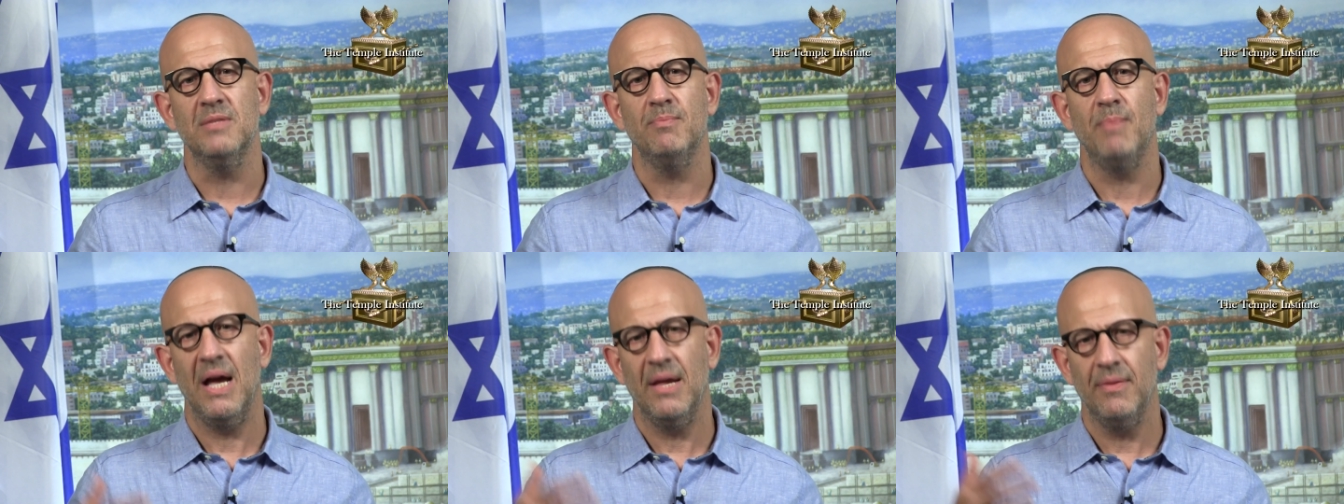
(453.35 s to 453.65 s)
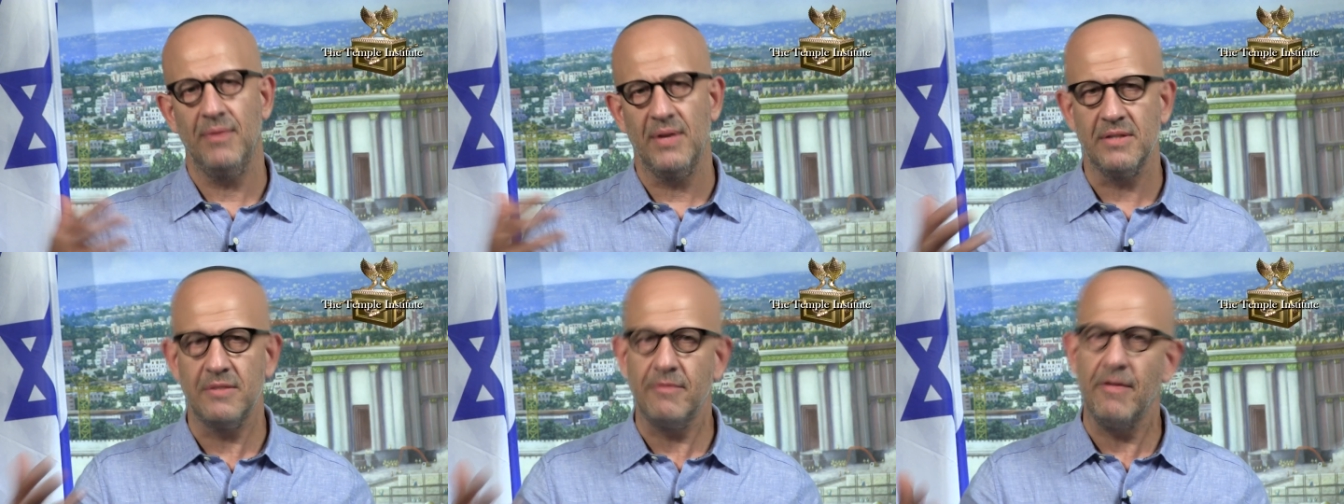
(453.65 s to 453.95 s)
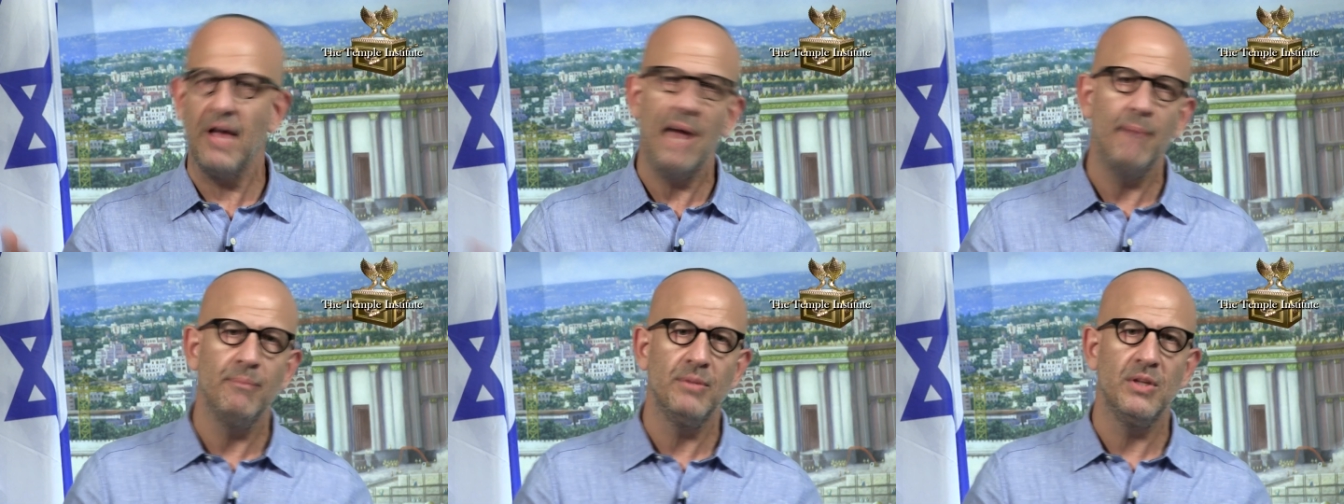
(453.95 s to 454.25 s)
bad things have
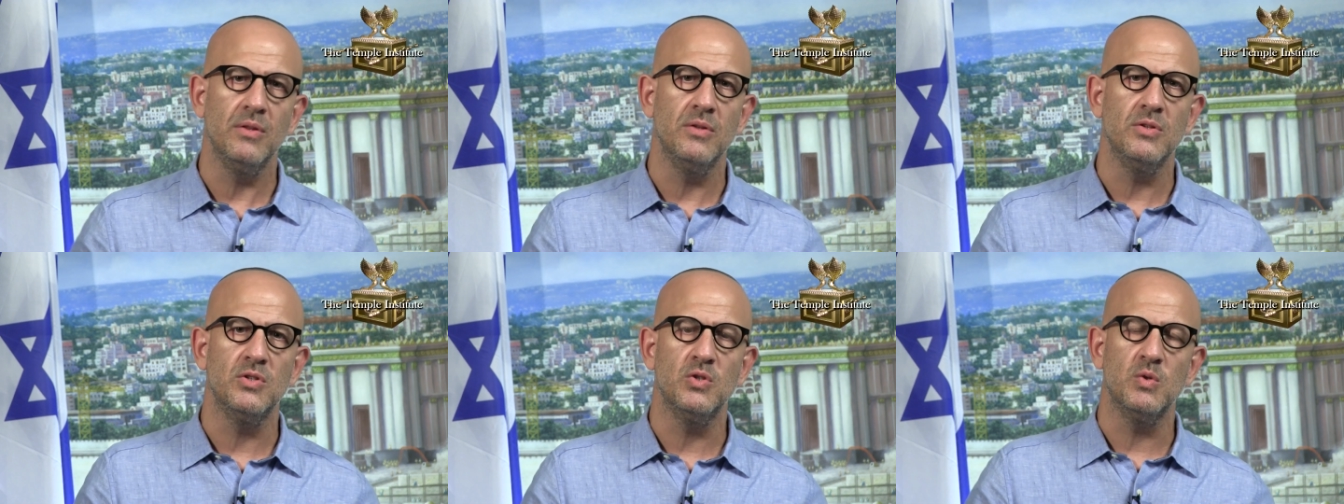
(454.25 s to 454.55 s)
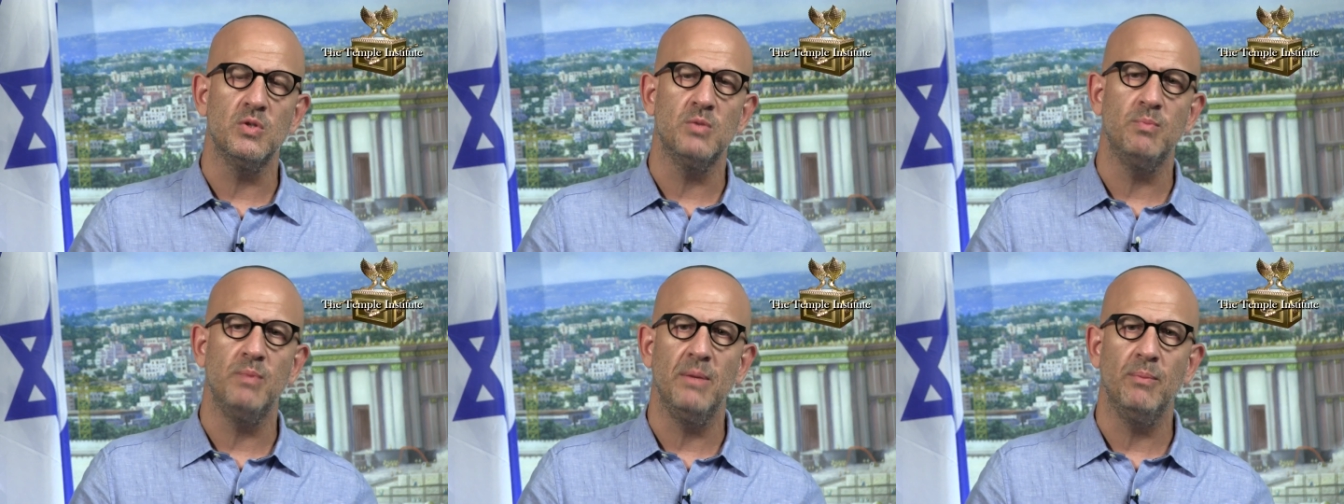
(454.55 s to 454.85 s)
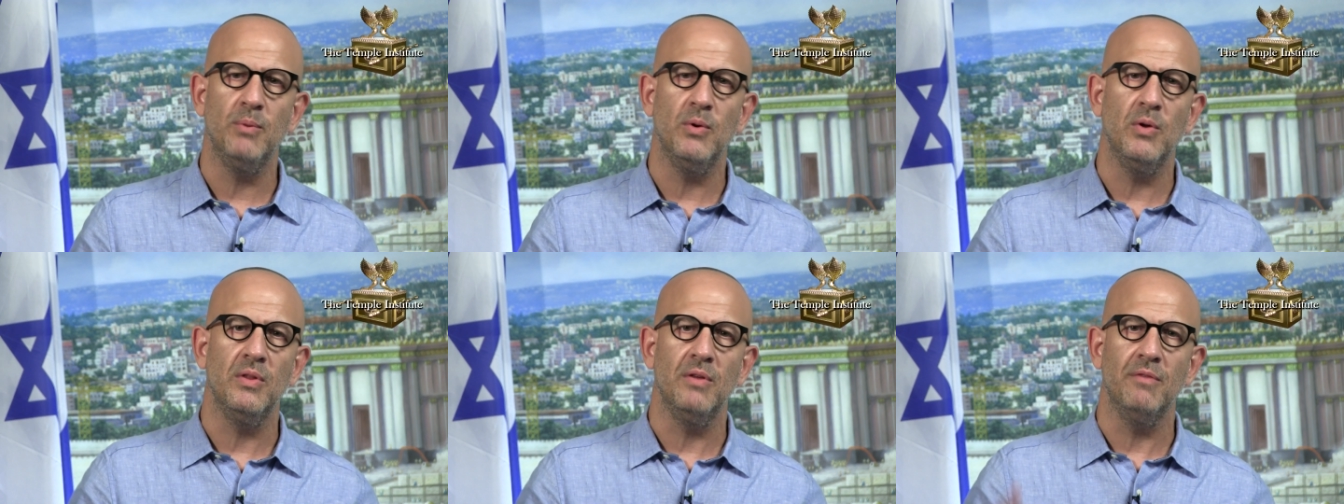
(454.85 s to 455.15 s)
happened to the Jewish
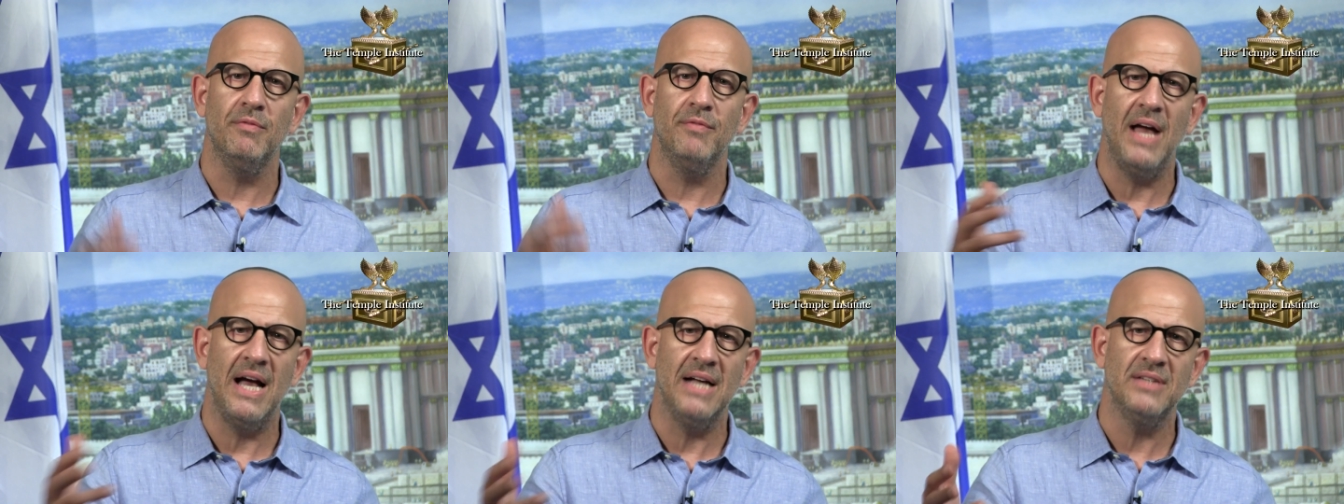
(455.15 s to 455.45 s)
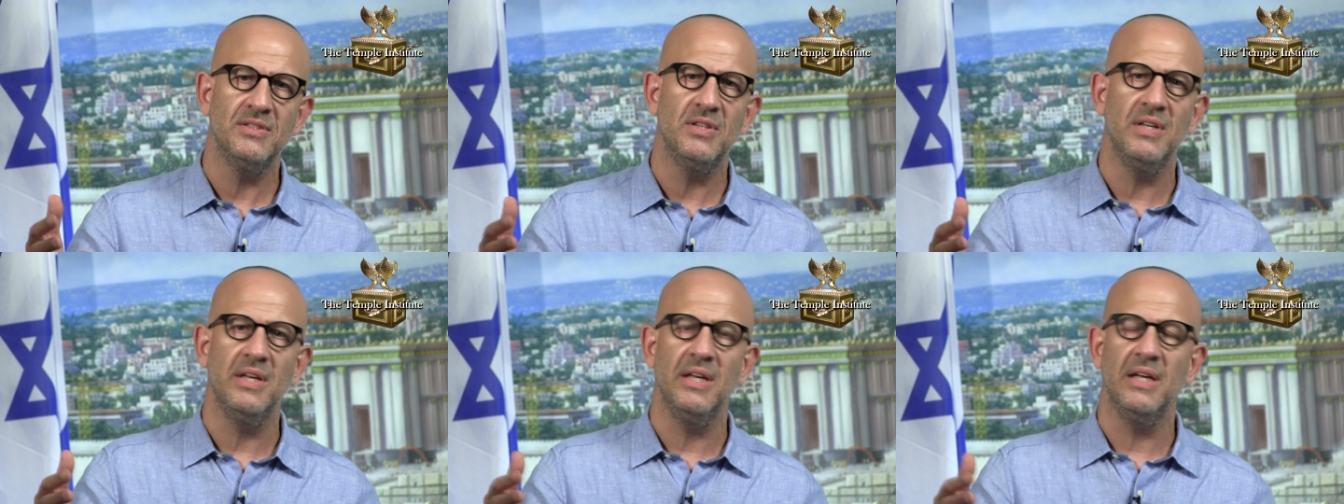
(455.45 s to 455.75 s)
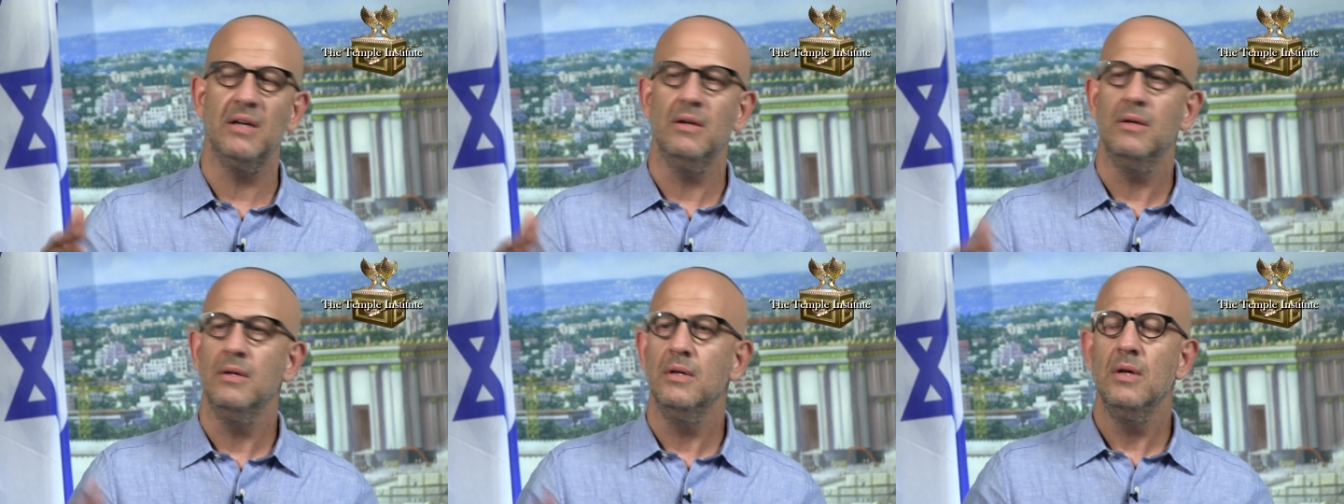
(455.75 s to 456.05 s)
people and they're
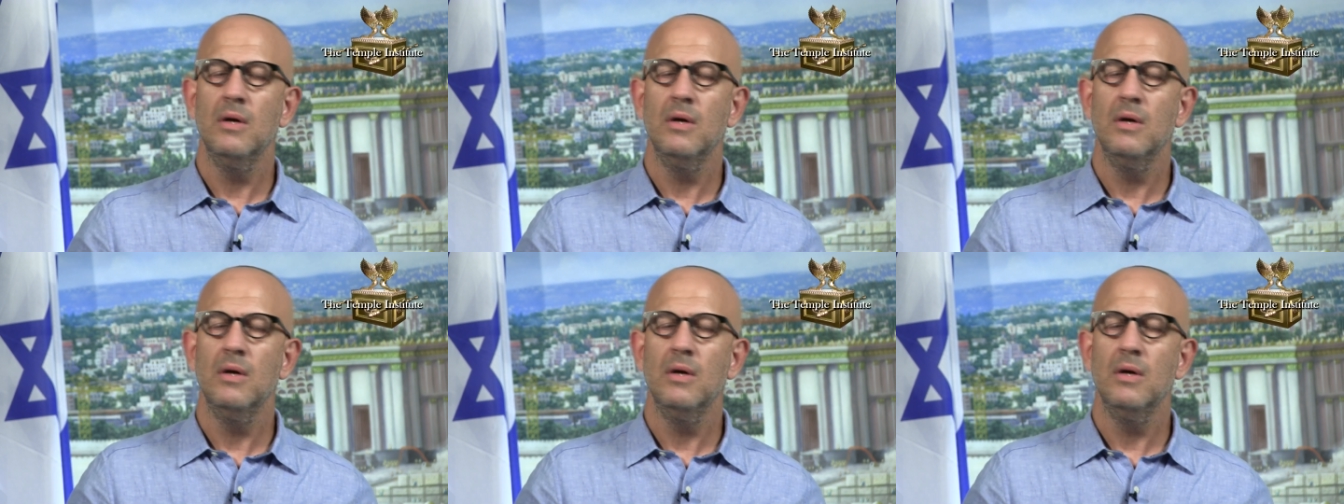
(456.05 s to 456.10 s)
fasting.